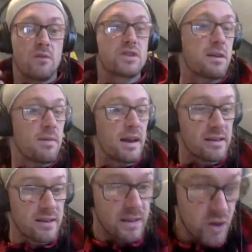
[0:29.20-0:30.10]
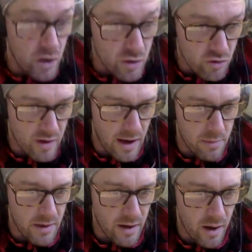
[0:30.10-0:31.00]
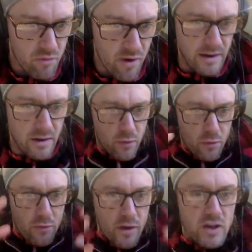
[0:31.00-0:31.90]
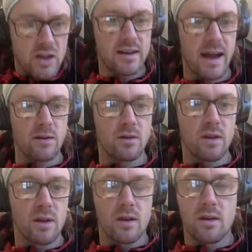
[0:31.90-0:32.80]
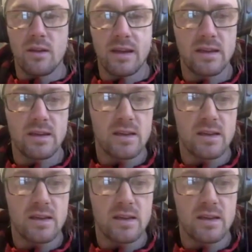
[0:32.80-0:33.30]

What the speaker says: stimulating the internal drug cabinet in our brain for flushing down these